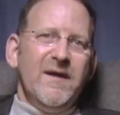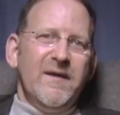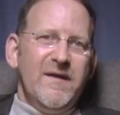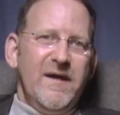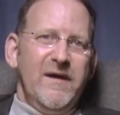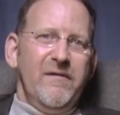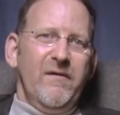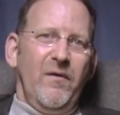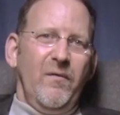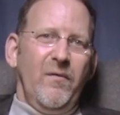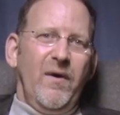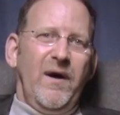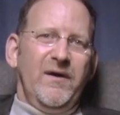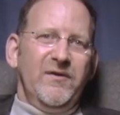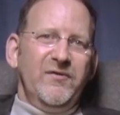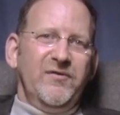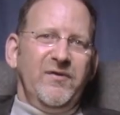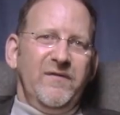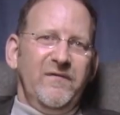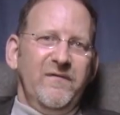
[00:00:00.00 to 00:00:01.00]
There it
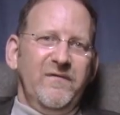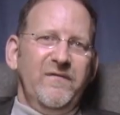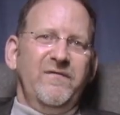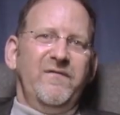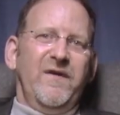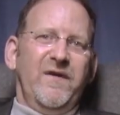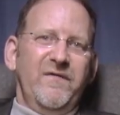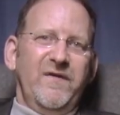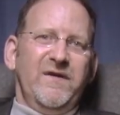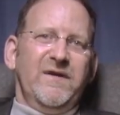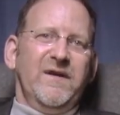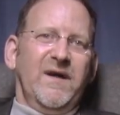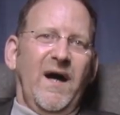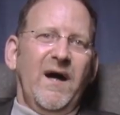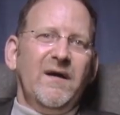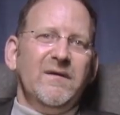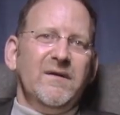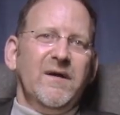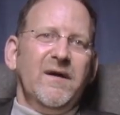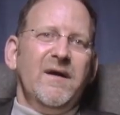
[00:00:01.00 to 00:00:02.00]
was in vivid
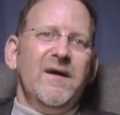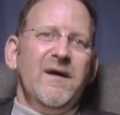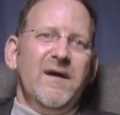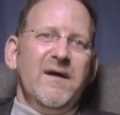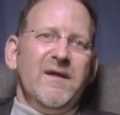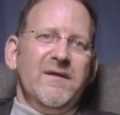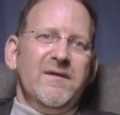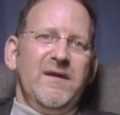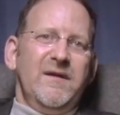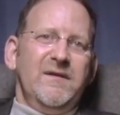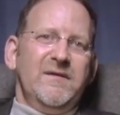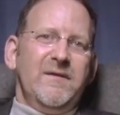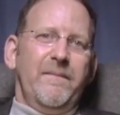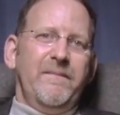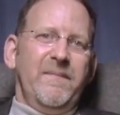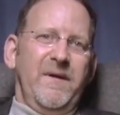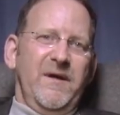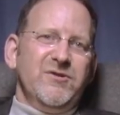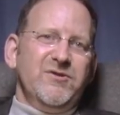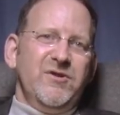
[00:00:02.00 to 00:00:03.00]
color, the
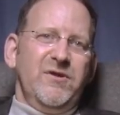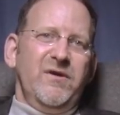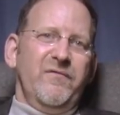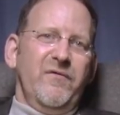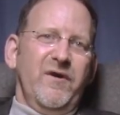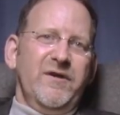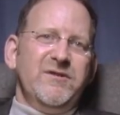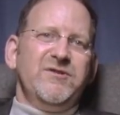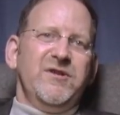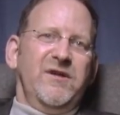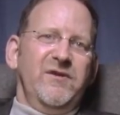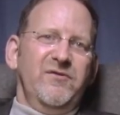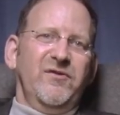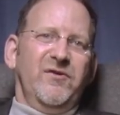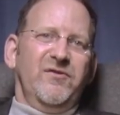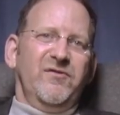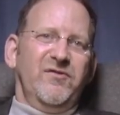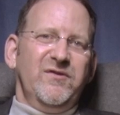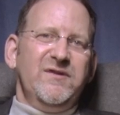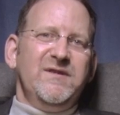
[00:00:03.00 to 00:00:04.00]
depiction of what
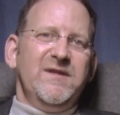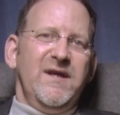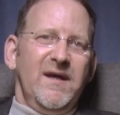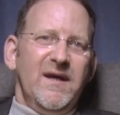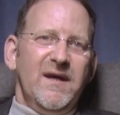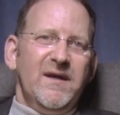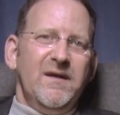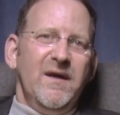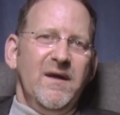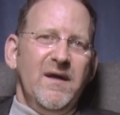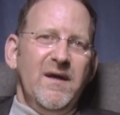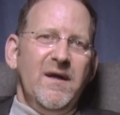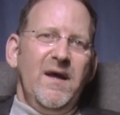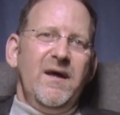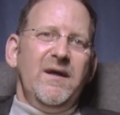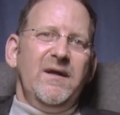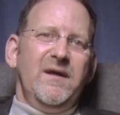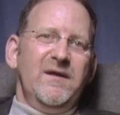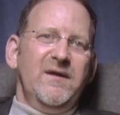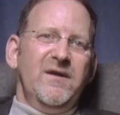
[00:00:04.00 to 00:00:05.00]
Jesus did,
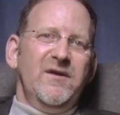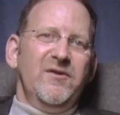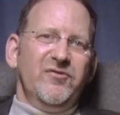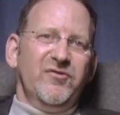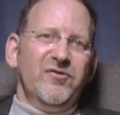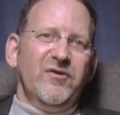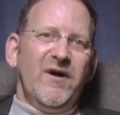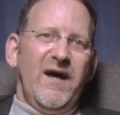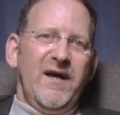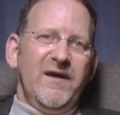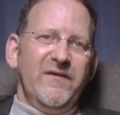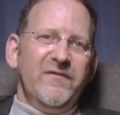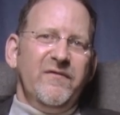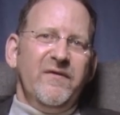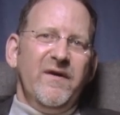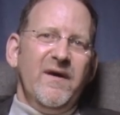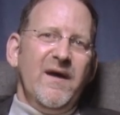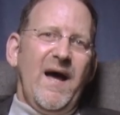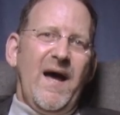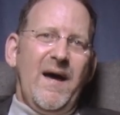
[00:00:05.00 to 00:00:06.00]
and in his
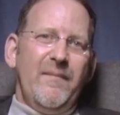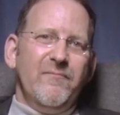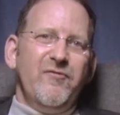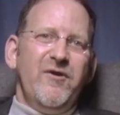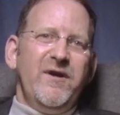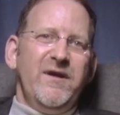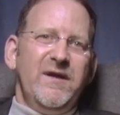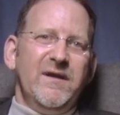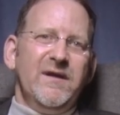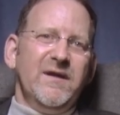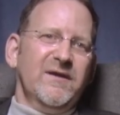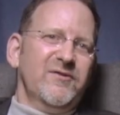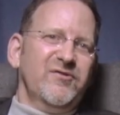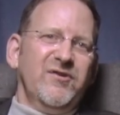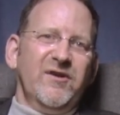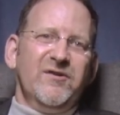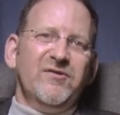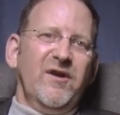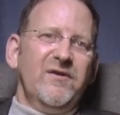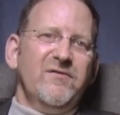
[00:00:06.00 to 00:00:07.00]
life, I'm reading it
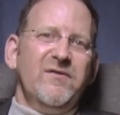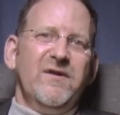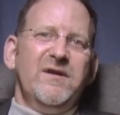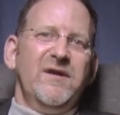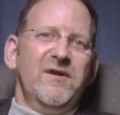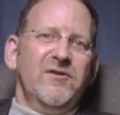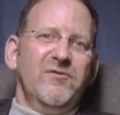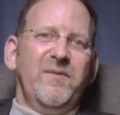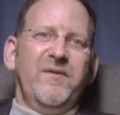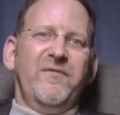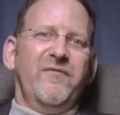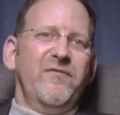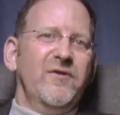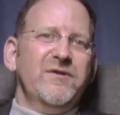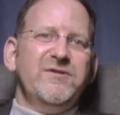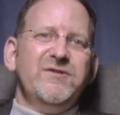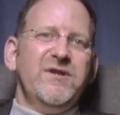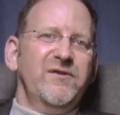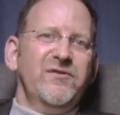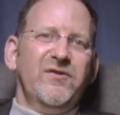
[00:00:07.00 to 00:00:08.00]
600 years
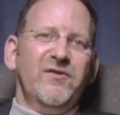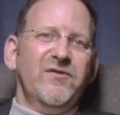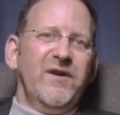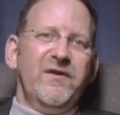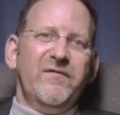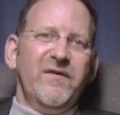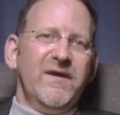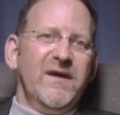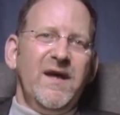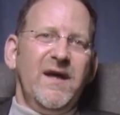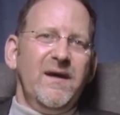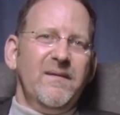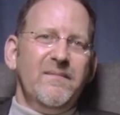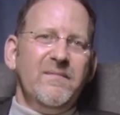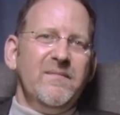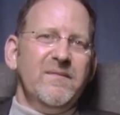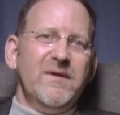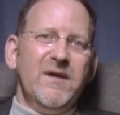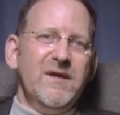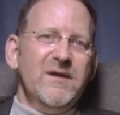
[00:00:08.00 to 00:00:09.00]
before Jesus even came
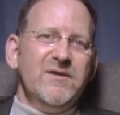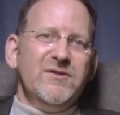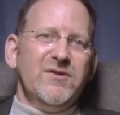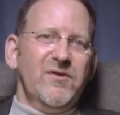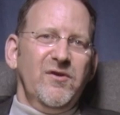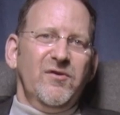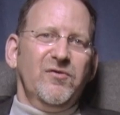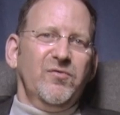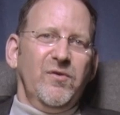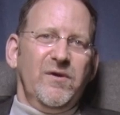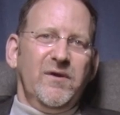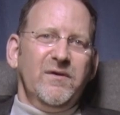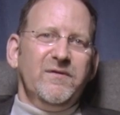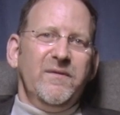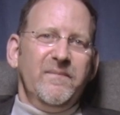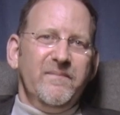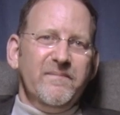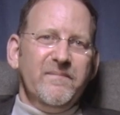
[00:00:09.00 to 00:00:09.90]
to this world.